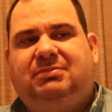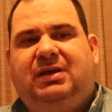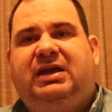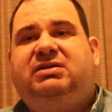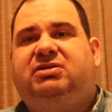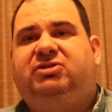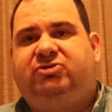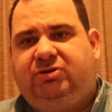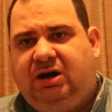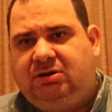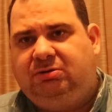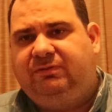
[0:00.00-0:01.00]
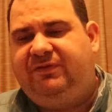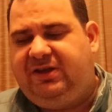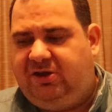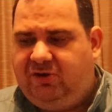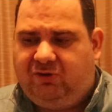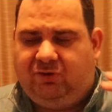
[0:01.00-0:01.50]
it's a struggle for
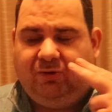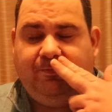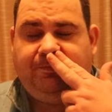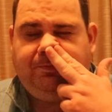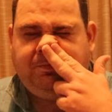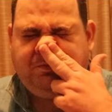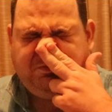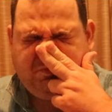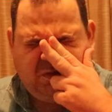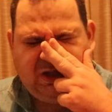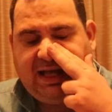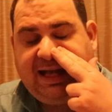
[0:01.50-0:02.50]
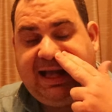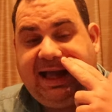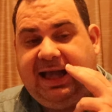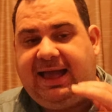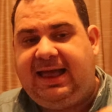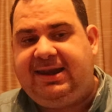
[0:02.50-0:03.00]
you,
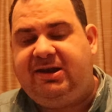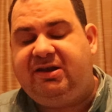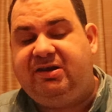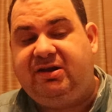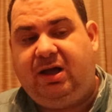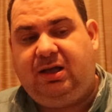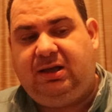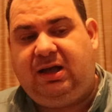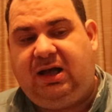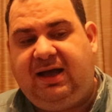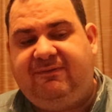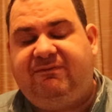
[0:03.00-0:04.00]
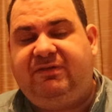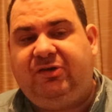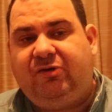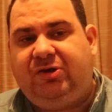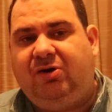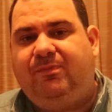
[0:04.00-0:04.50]
and I
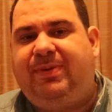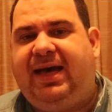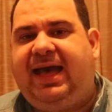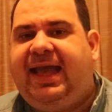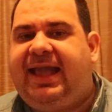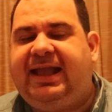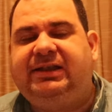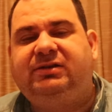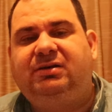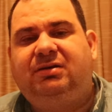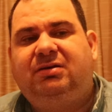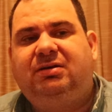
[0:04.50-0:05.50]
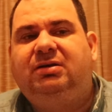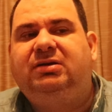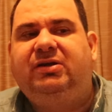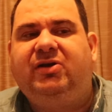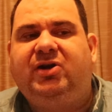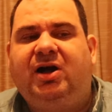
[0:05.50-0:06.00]
feel your pain,
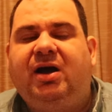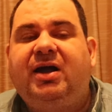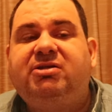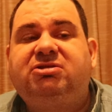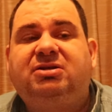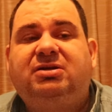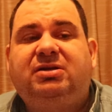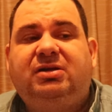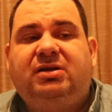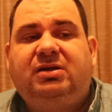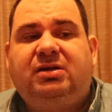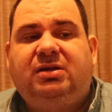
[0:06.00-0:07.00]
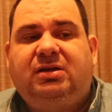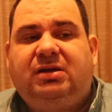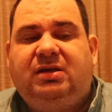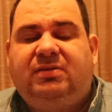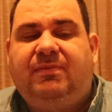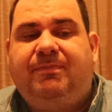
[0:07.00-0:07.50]
you guys.
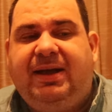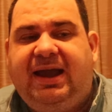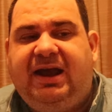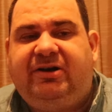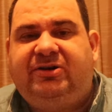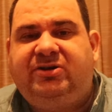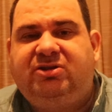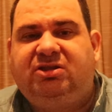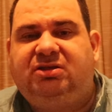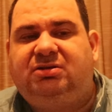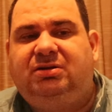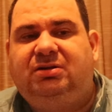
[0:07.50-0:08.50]
The parents,